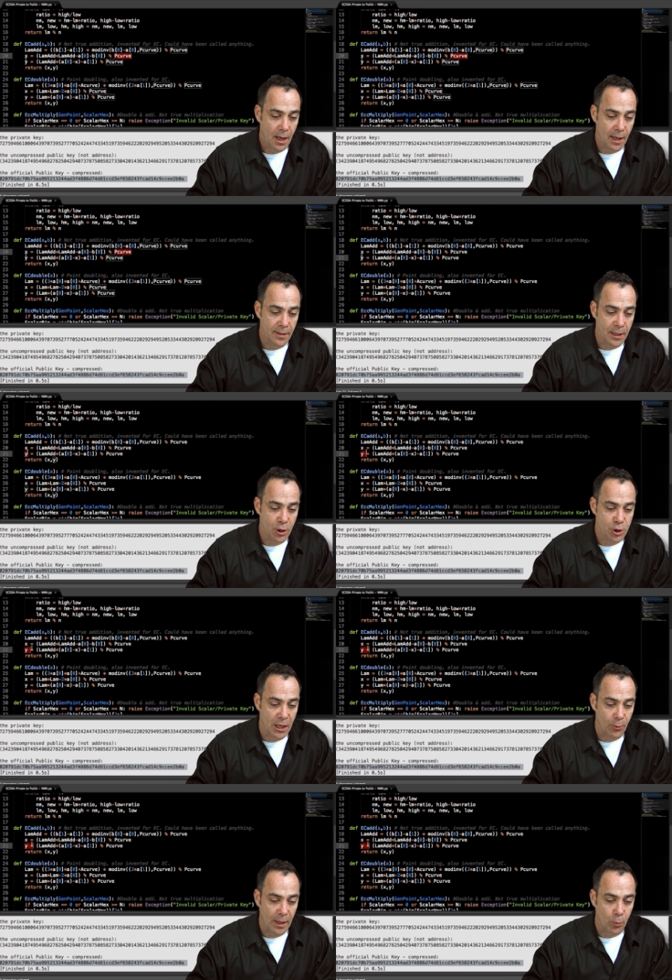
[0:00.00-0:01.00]
And then you
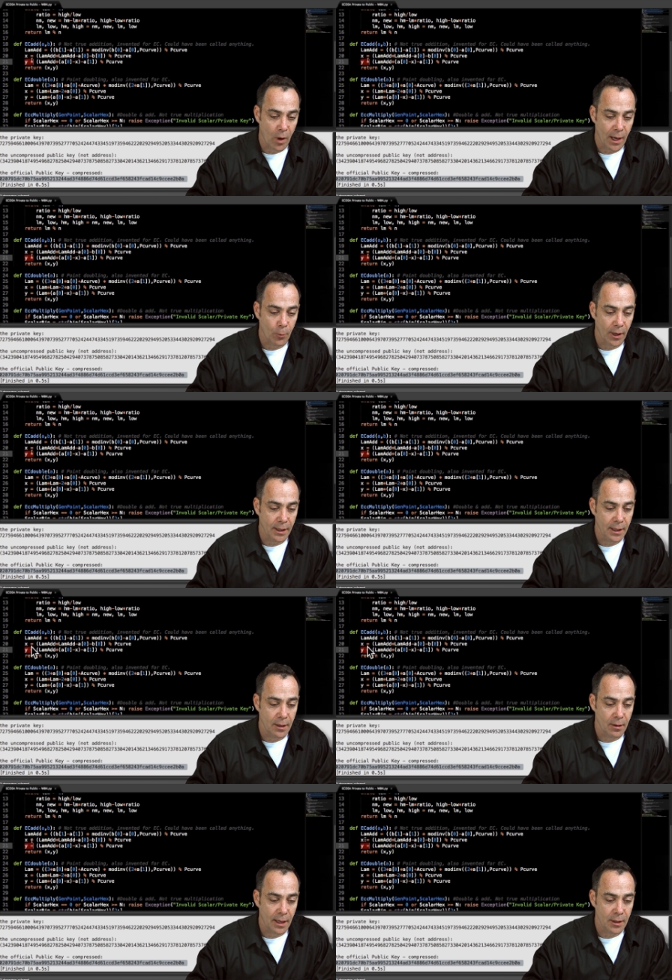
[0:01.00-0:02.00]
generate y right
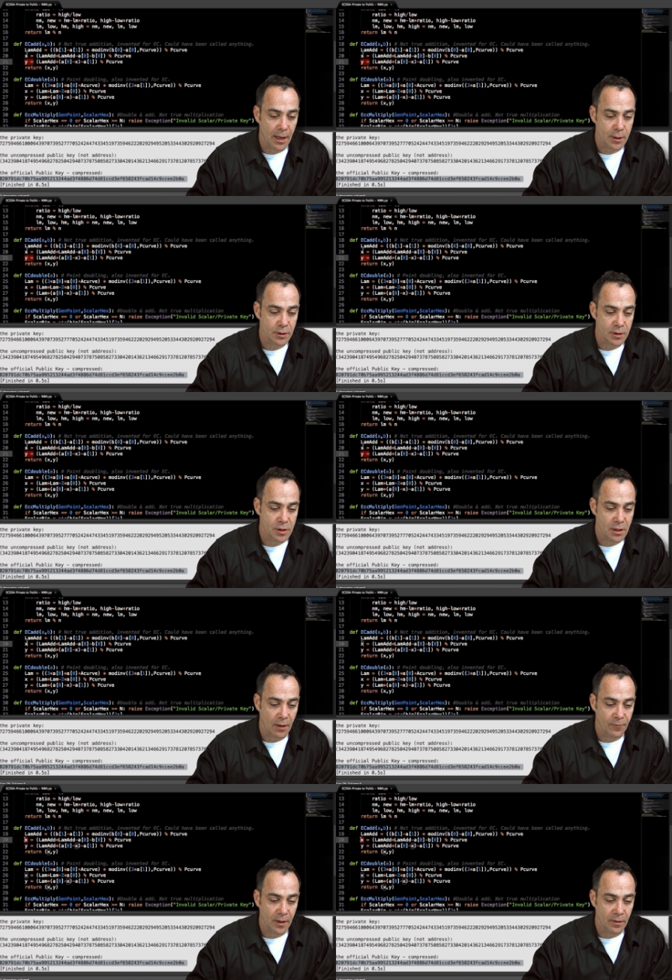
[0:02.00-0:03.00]
here, and you're actually
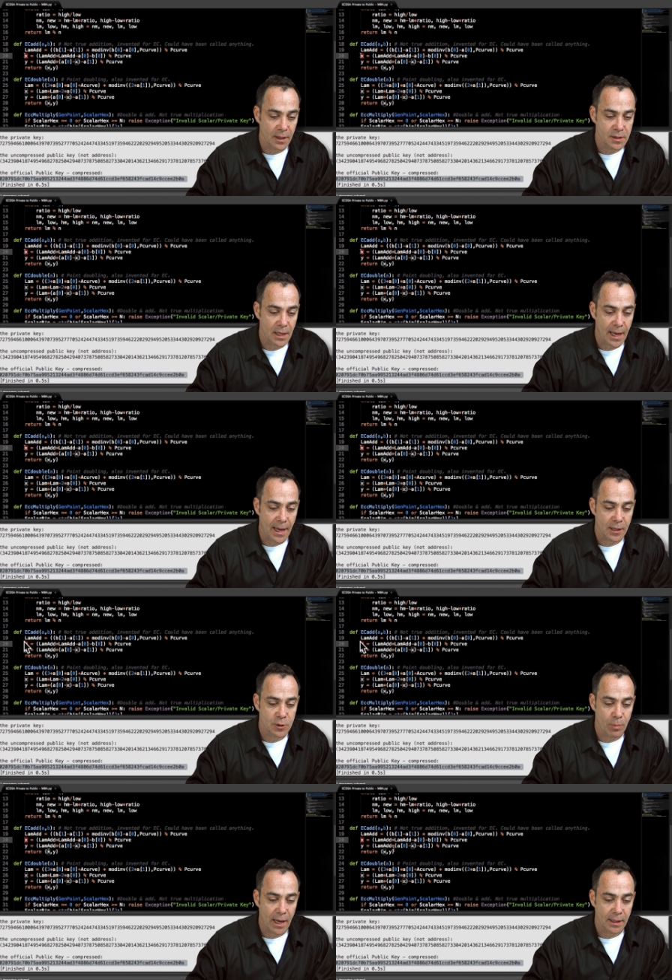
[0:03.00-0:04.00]
stuffing this
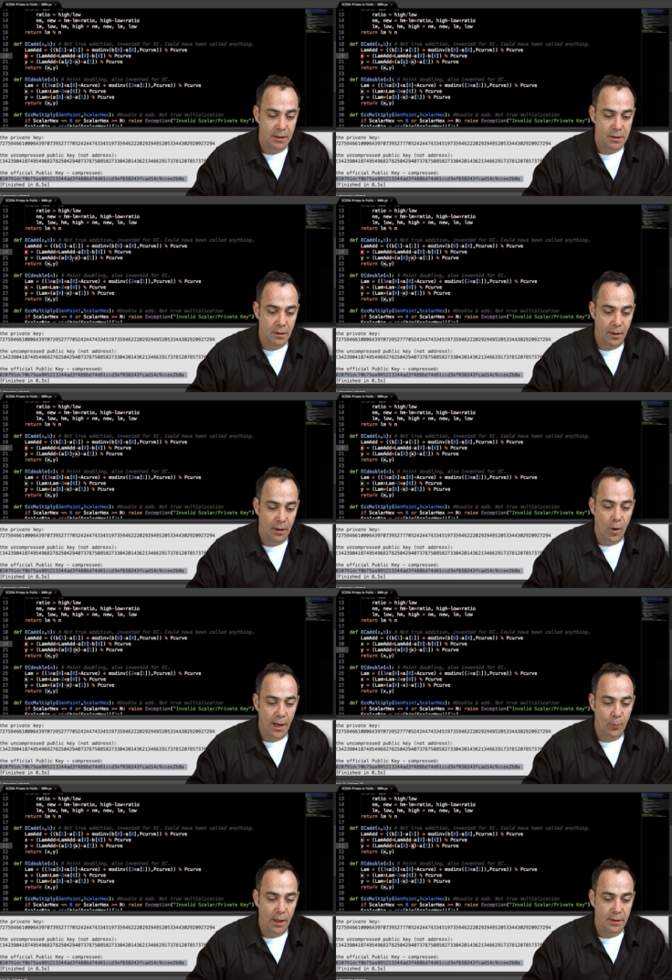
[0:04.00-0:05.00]
x back into the
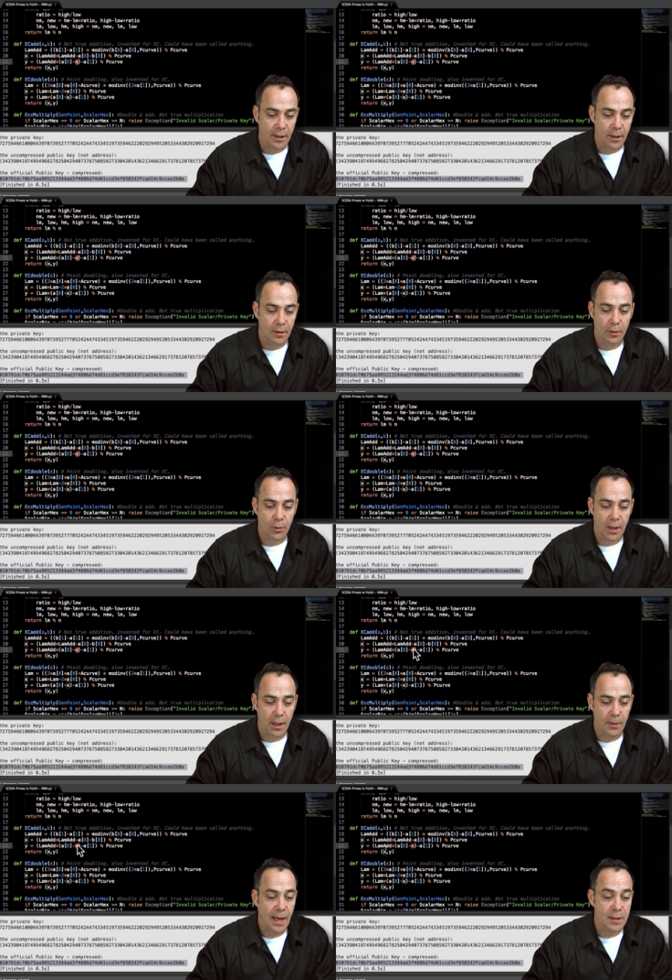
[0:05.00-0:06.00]
y right there, okay?